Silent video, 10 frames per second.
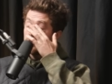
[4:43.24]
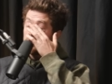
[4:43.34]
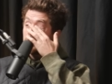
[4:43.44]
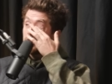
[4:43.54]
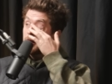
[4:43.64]

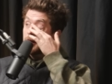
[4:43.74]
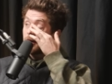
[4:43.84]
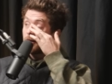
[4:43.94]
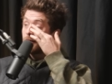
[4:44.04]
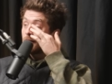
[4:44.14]
It's not too
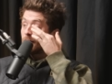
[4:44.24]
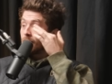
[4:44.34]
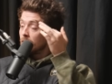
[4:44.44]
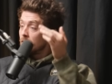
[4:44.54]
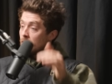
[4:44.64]
big, you know
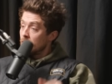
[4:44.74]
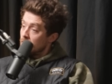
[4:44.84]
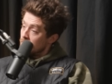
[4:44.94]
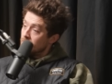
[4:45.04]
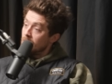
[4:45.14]
what I mean? It's
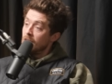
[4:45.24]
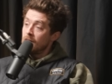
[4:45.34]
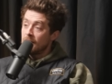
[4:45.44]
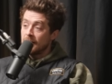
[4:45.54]
not too cumbersome.